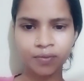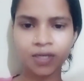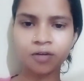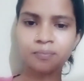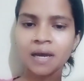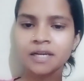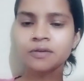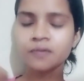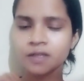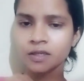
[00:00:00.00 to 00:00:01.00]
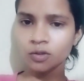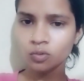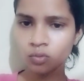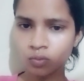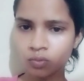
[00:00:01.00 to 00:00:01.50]
It might be
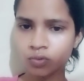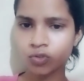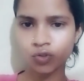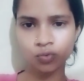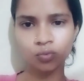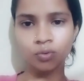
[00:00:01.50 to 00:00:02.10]
new to